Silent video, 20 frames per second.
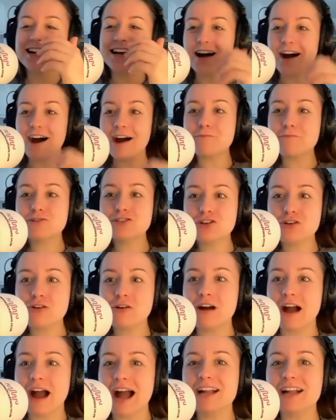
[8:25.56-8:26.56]
I'm
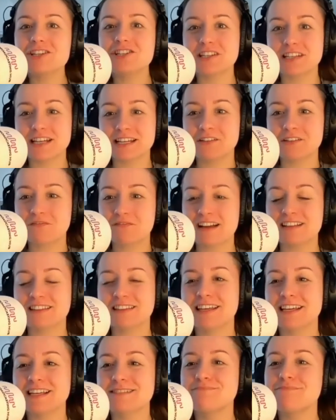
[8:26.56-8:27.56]
sure actually the fact that his